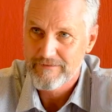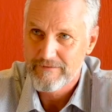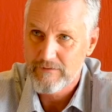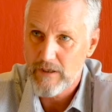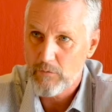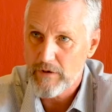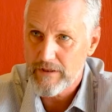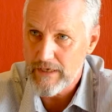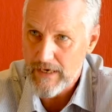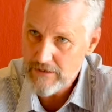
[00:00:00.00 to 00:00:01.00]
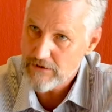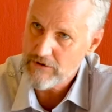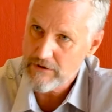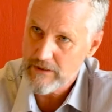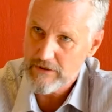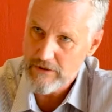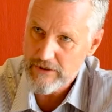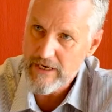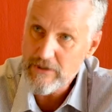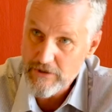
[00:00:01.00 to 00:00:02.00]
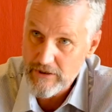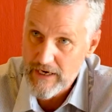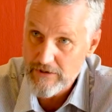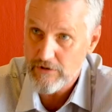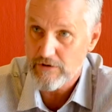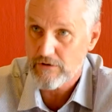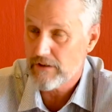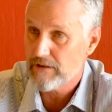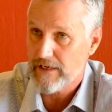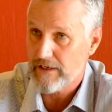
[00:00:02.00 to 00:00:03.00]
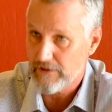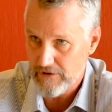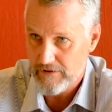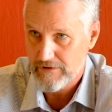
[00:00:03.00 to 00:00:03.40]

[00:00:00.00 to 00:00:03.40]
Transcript: Well, with the ISO container, the stainless steel ISO tankers,